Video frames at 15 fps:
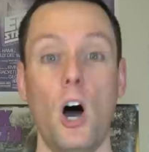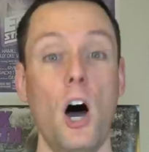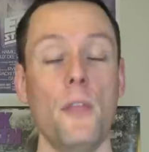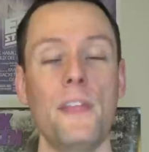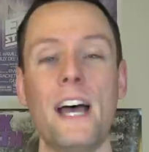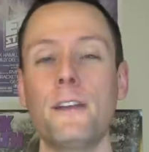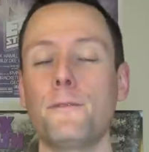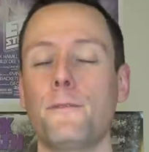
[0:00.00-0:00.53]

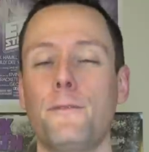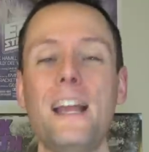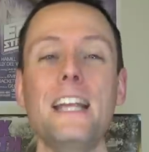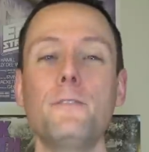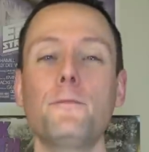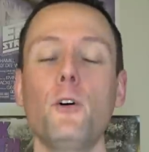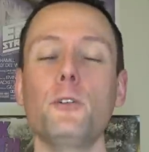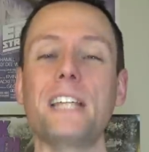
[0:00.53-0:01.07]
On that
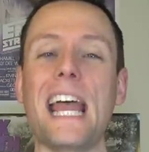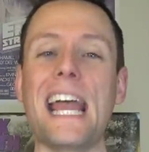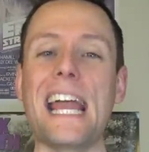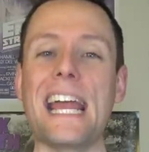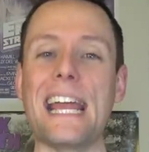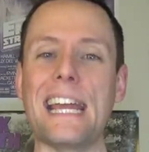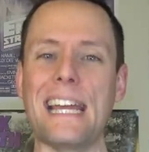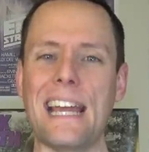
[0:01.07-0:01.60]
fateful
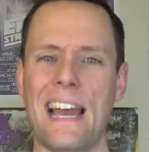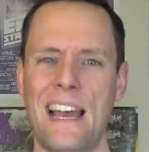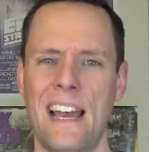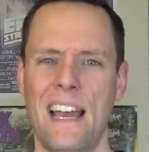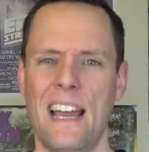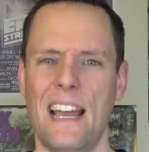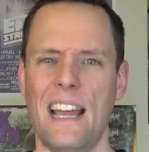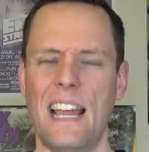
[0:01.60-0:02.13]
day!
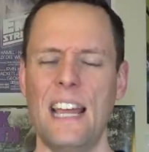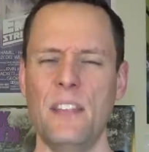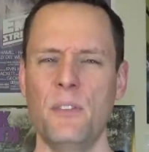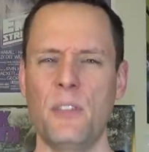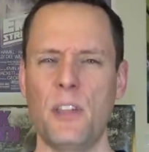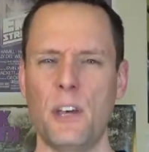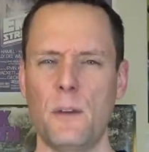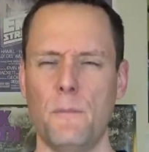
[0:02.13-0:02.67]

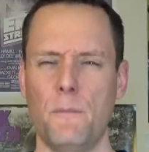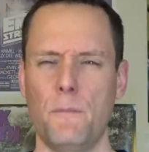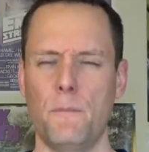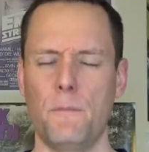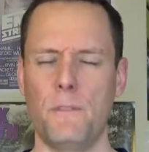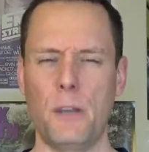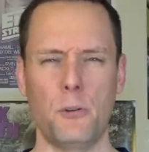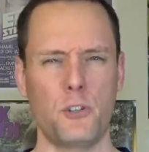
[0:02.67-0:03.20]
In the
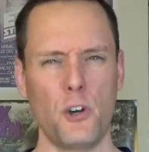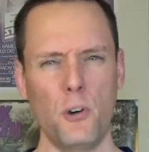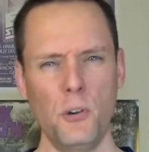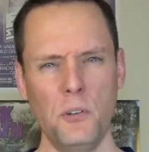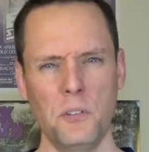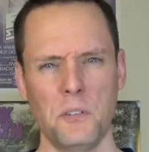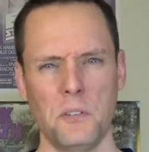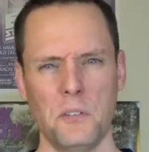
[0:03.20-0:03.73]
future?